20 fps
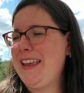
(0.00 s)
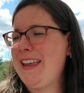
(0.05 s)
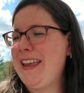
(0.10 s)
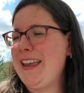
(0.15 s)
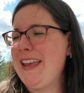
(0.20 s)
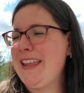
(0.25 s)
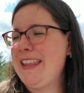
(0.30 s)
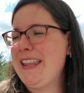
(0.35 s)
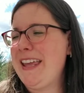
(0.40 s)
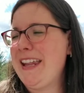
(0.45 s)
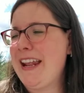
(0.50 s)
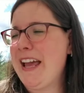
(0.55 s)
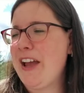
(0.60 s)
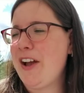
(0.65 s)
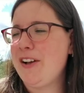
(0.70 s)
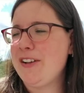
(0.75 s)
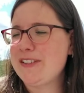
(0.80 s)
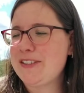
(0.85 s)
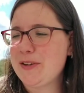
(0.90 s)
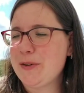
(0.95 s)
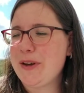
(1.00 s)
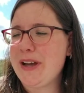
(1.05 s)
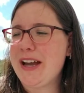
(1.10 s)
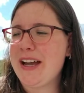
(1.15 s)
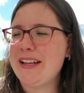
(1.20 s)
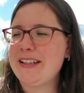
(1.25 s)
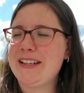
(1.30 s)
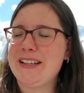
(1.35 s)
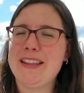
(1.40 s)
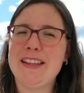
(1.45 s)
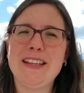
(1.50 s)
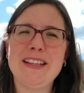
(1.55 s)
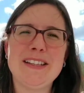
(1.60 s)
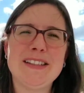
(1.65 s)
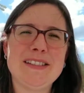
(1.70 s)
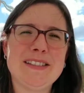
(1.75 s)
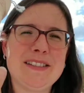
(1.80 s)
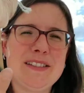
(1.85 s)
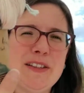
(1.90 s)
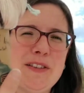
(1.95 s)
And then I also got
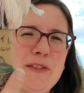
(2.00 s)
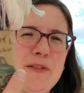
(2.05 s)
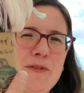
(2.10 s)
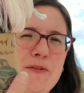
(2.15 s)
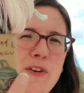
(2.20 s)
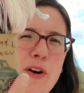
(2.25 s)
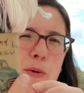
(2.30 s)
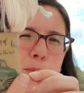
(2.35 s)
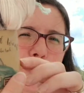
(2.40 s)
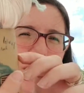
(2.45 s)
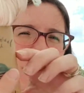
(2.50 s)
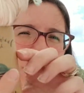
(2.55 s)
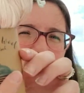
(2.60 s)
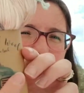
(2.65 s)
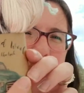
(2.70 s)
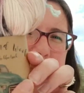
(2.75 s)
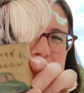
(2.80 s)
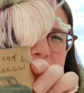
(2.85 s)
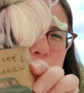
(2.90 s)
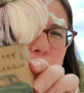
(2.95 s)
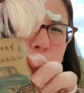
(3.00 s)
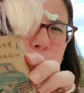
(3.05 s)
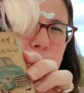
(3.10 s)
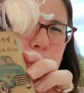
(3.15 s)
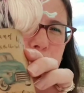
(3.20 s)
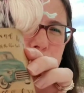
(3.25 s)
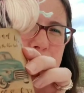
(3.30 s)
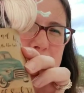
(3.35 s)
this from Pumpkins and Wool.